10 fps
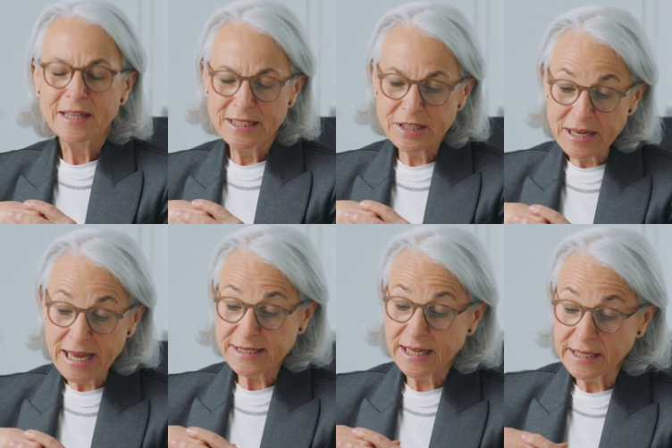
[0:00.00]
is an
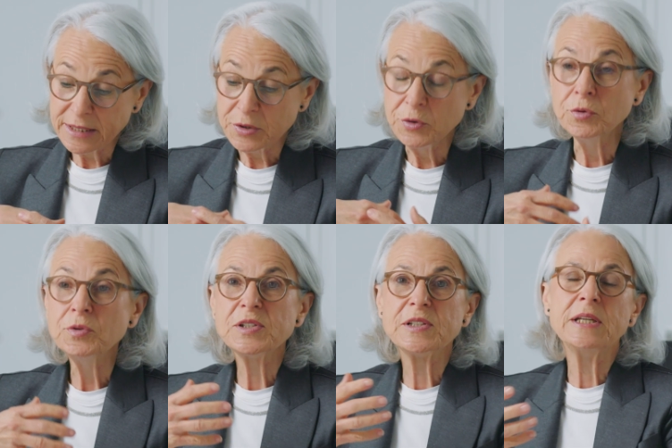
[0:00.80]
excellent
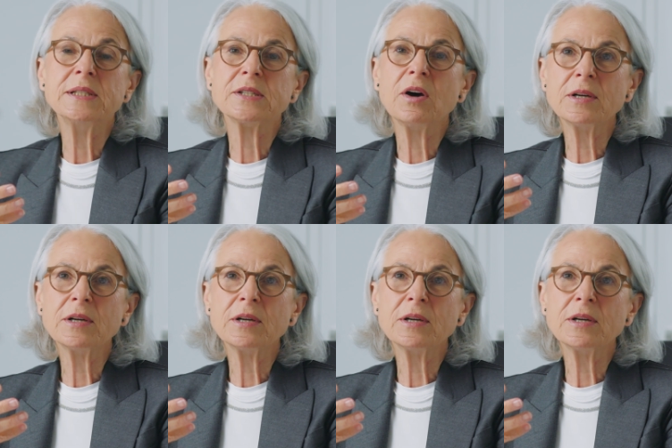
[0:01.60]
news since